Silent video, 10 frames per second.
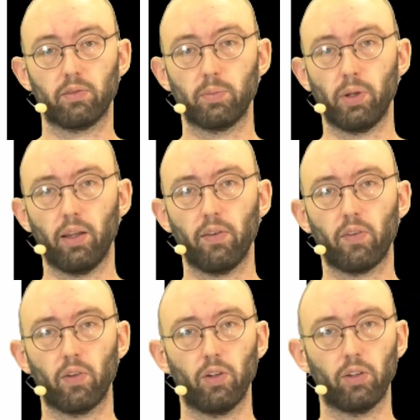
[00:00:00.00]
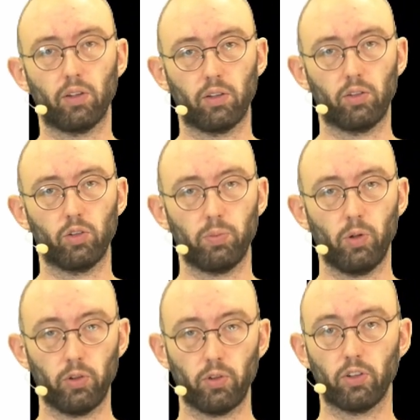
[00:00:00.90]
depends on your
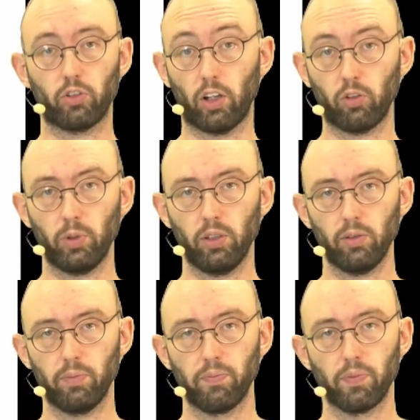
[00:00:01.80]
personal judgment